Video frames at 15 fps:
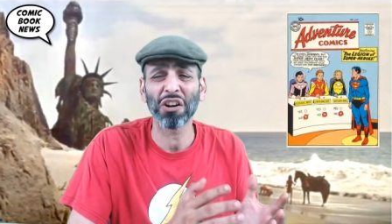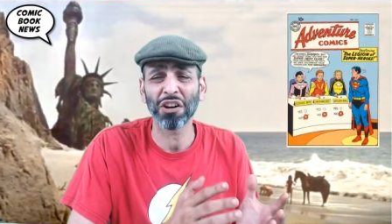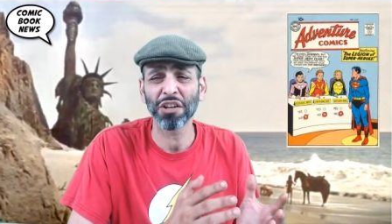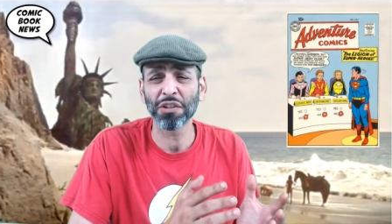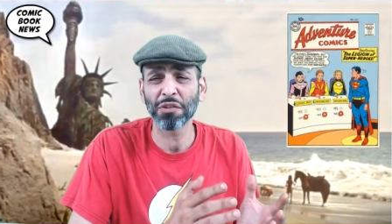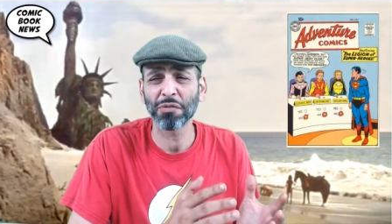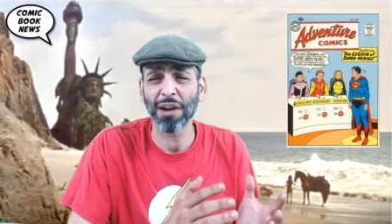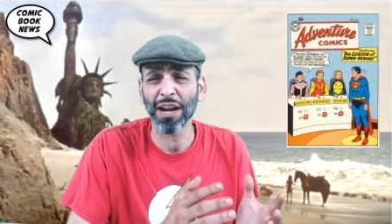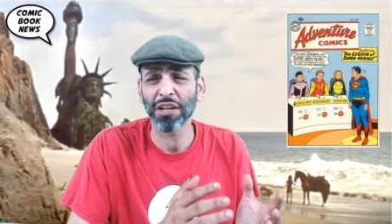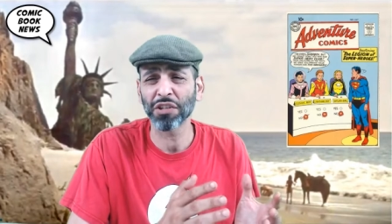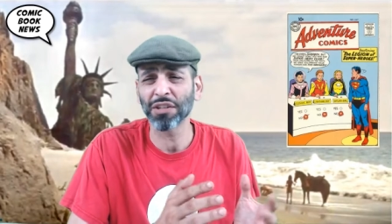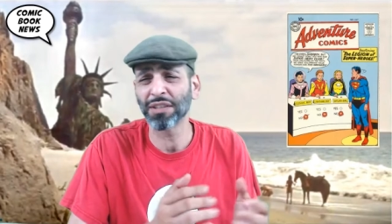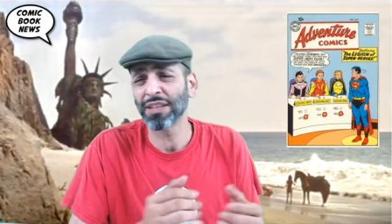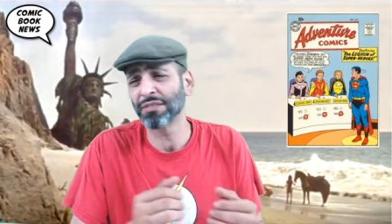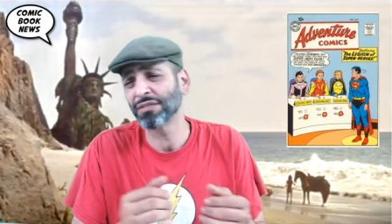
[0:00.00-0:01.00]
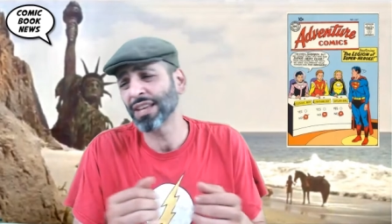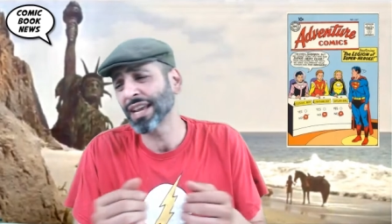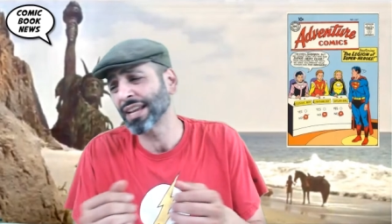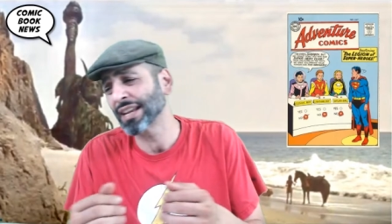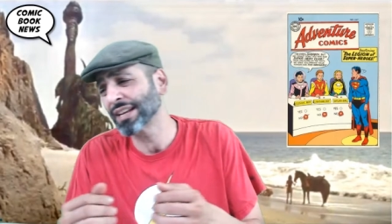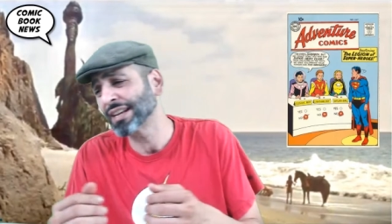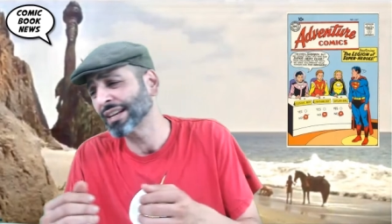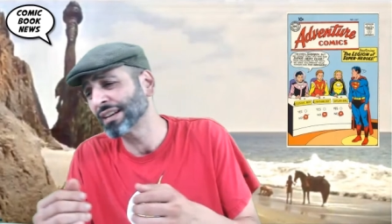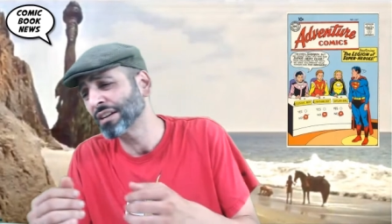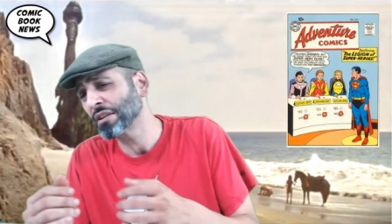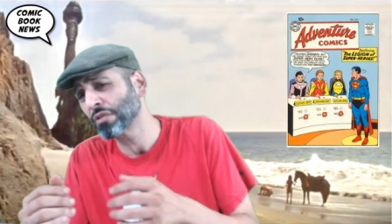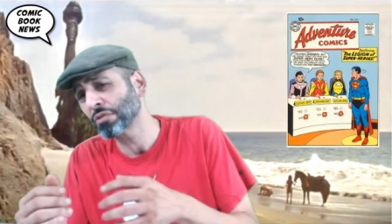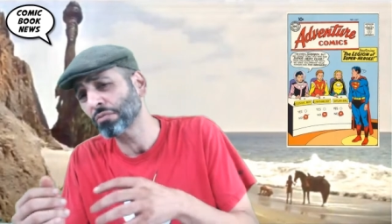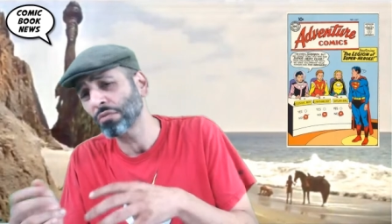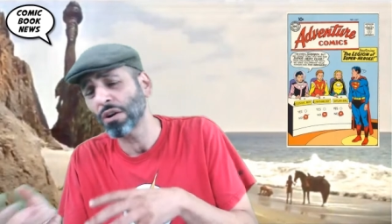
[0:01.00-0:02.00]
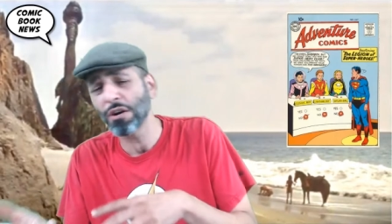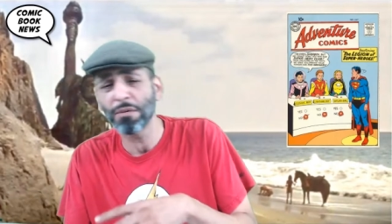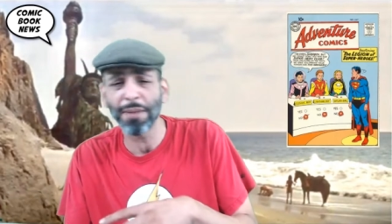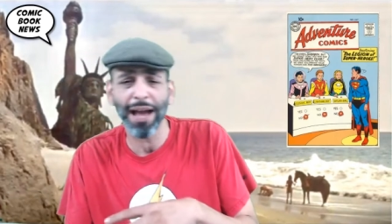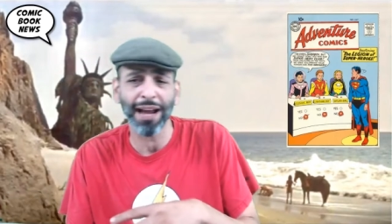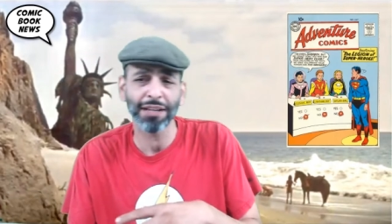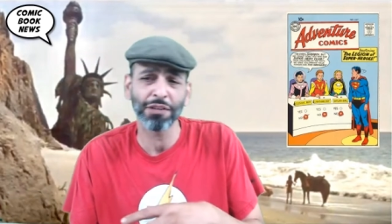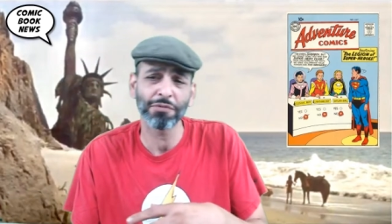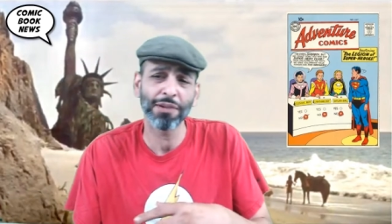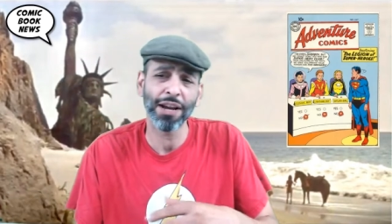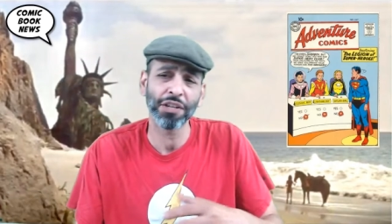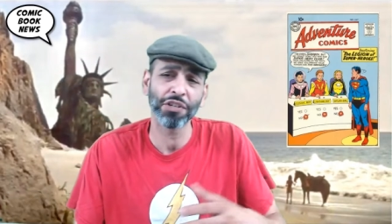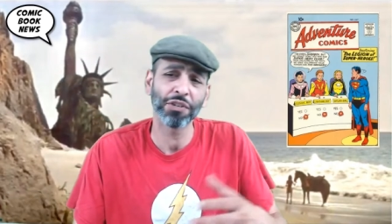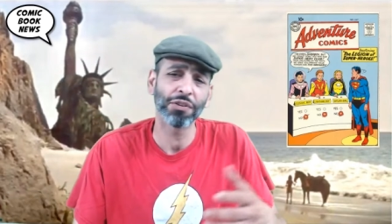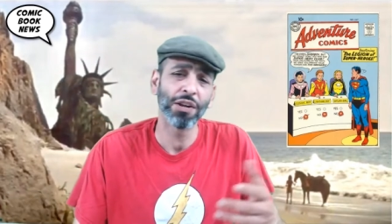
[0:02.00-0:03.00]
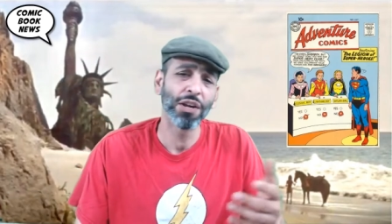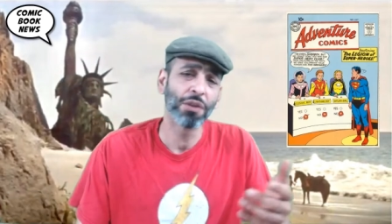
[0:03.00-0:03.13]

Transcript: direction, they've taken it in a throwback direction.